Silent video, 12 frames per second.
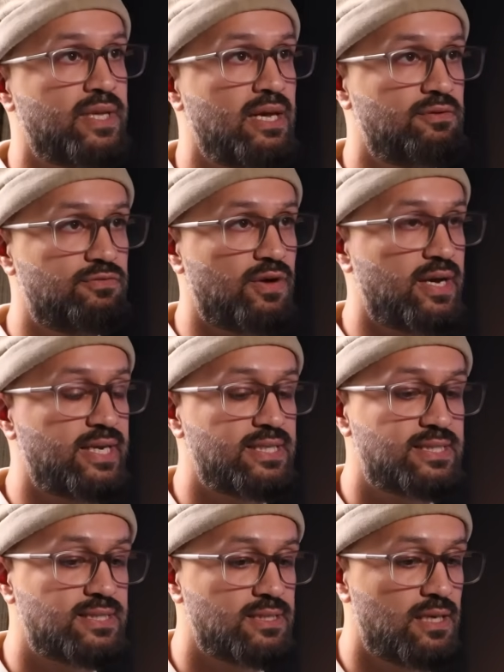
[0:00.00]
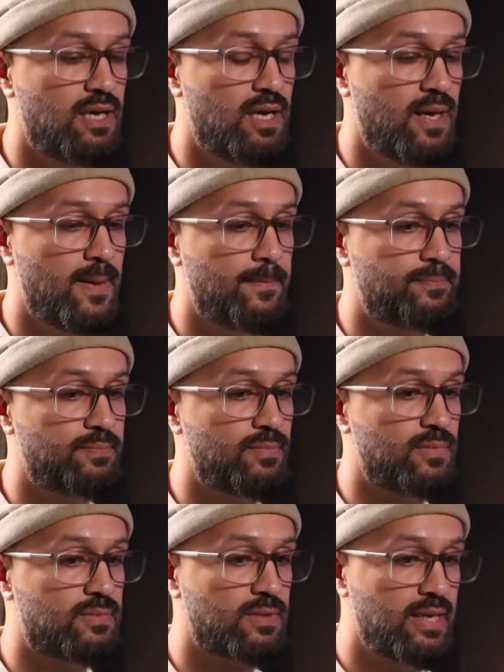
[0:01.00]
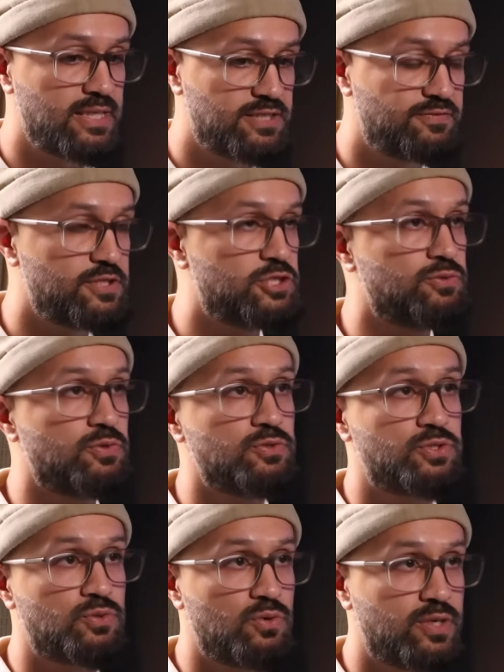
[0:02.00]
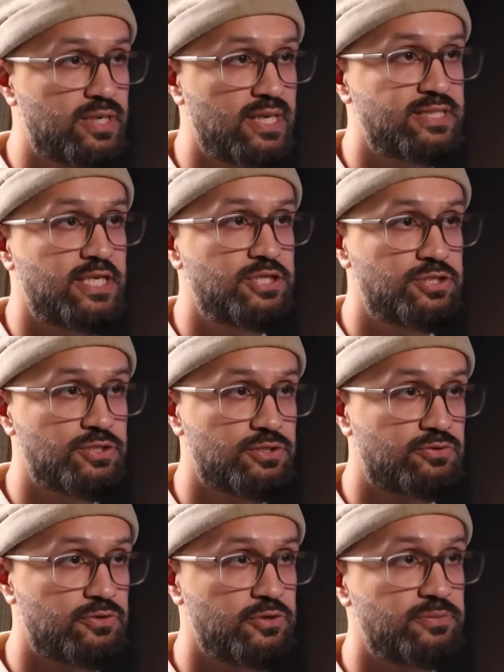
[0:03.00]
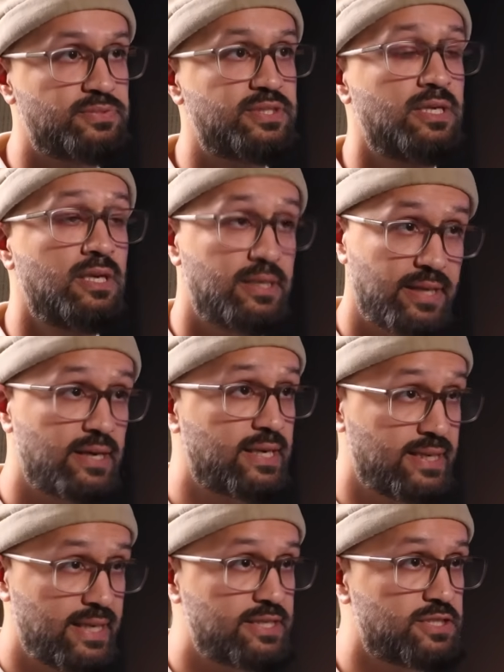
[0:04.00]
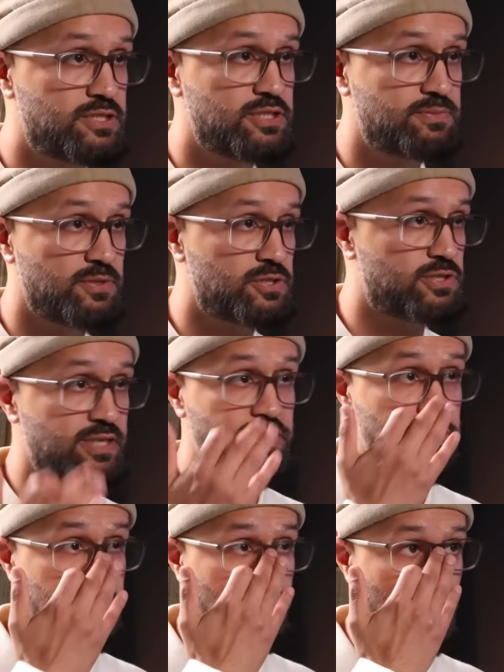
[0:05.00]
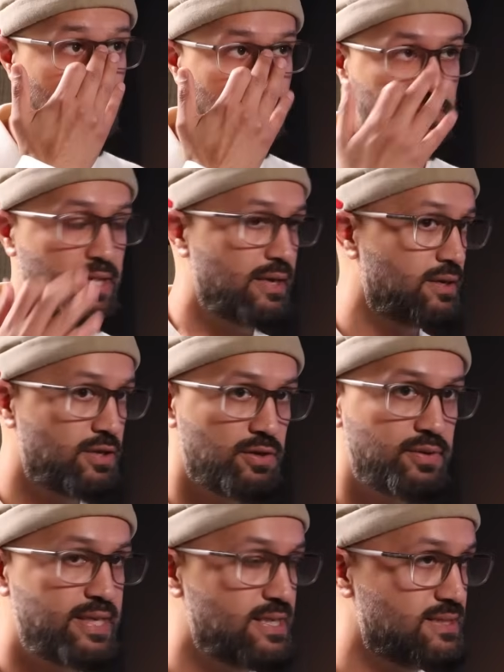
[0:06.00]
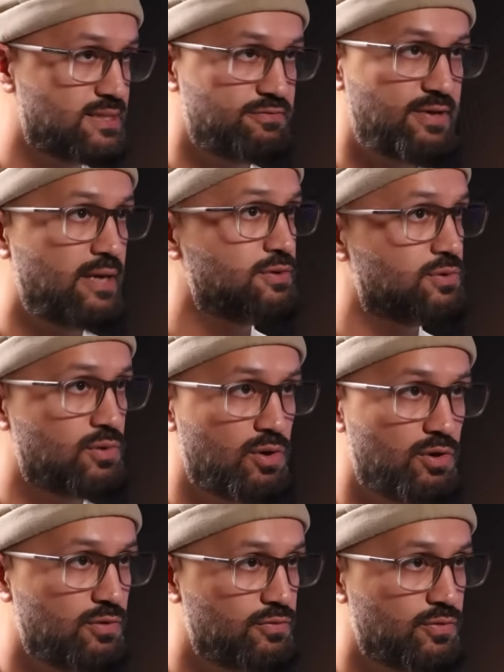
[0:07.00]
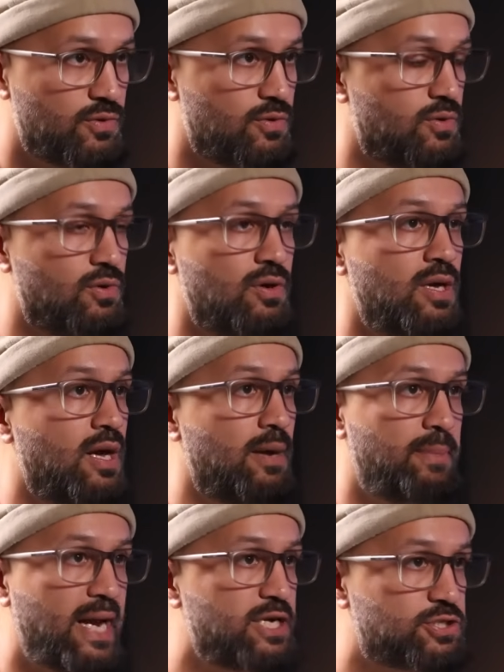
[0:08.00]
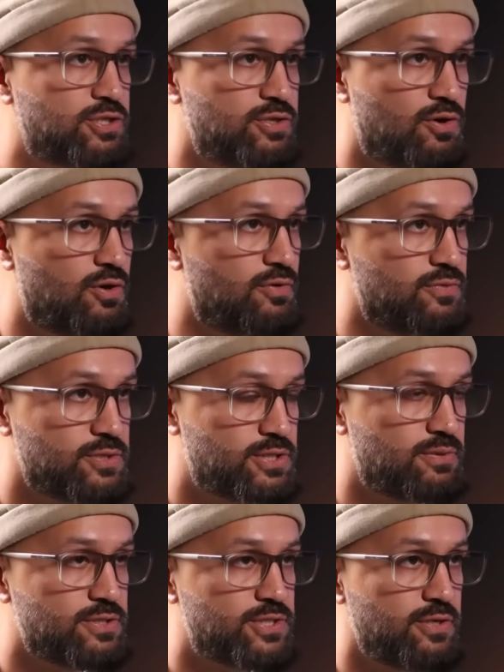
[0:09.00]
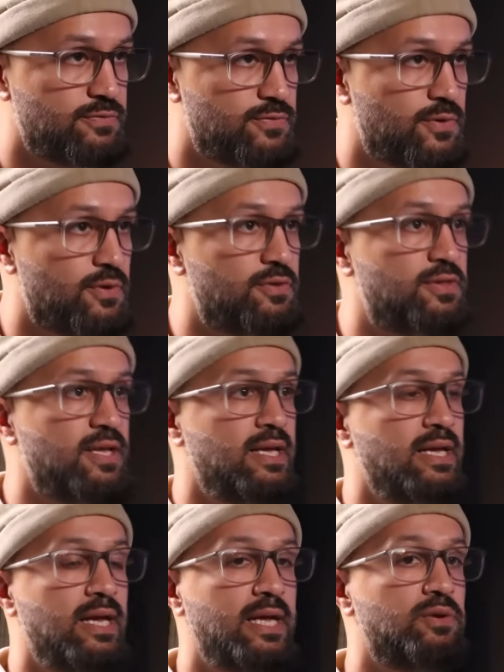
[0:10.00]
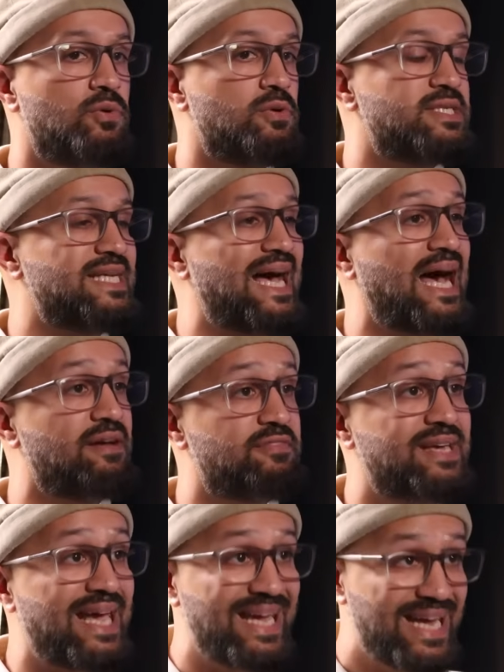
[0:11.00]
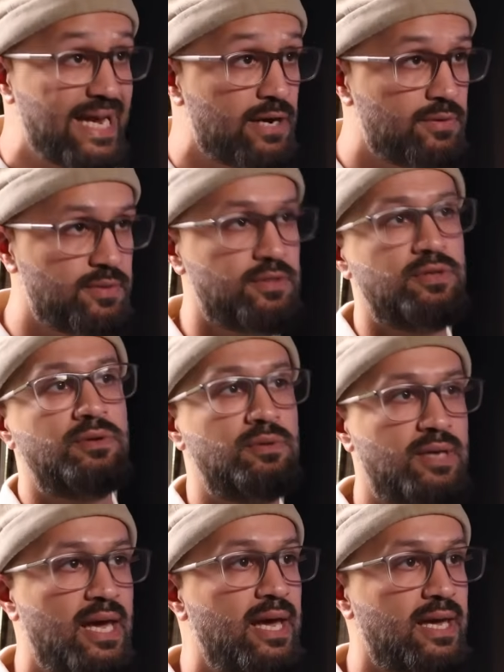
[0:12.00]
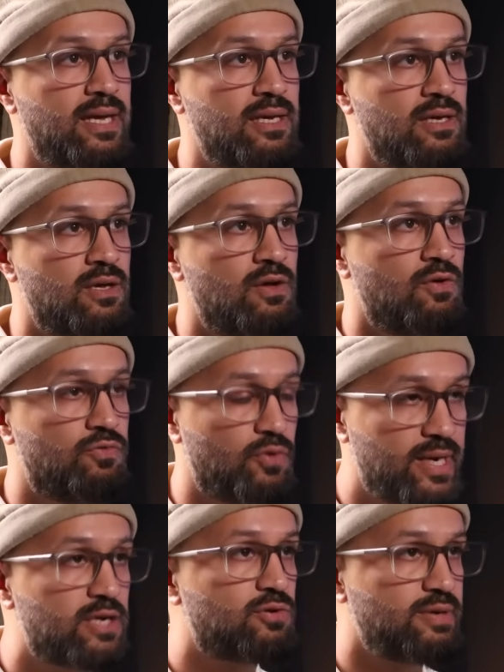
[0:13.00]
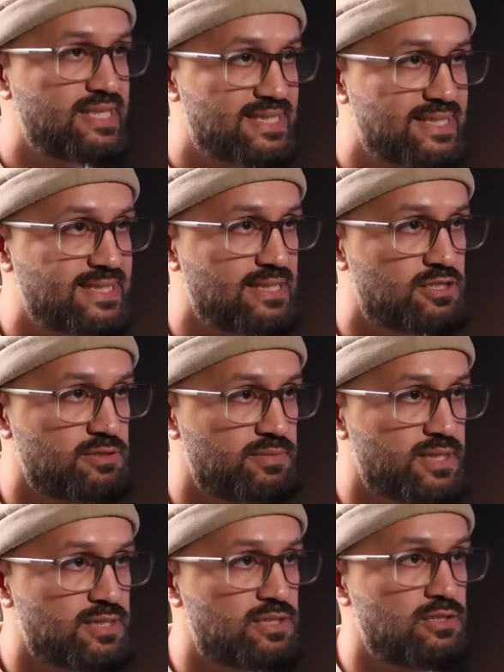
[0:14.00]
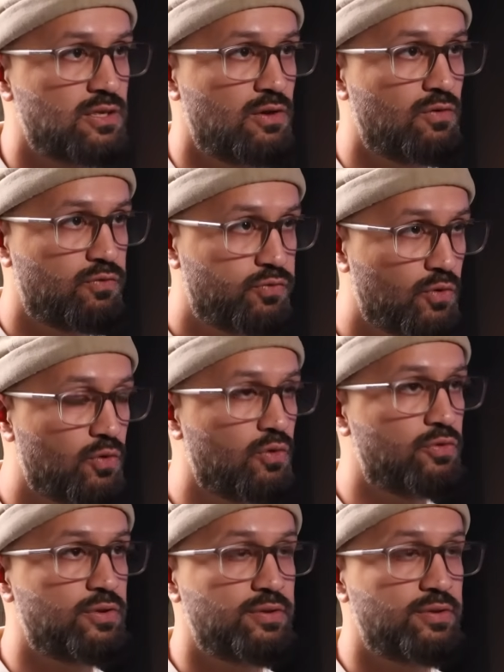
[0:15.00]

invite individuals, organizations, groups that are connected to Smotrich, that he is the founder of or a patron of or so on and so forth, in order to advocate here in the UK for increased settlements, for